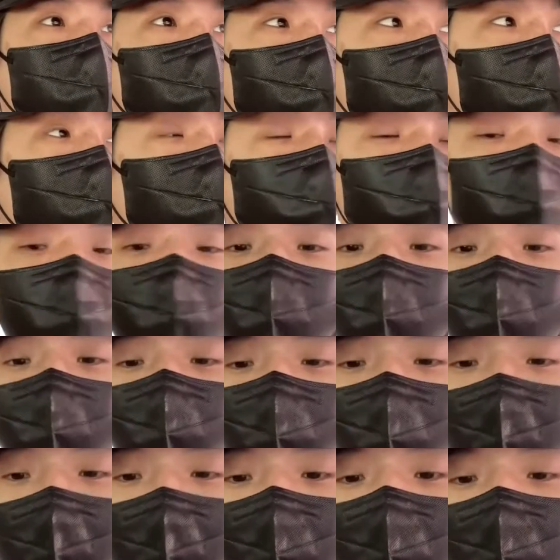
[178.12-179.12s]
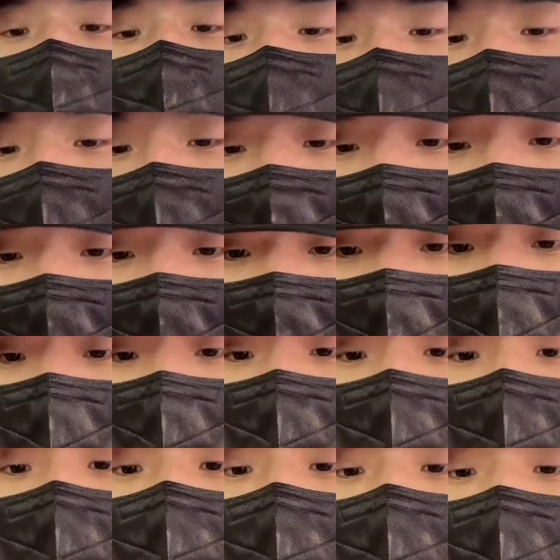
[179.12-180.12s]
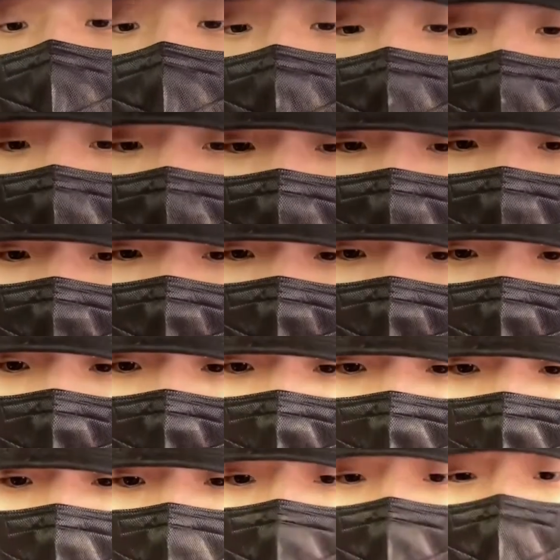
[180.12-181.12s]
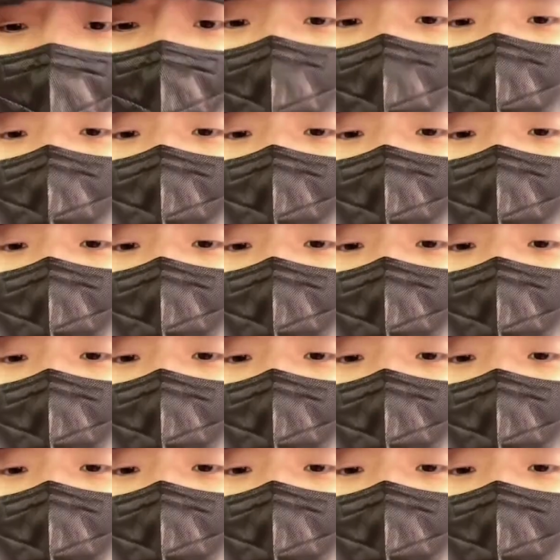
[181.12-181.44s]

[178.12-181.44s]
like, I feel like I'm adequate at it, like I'm good at it. That's such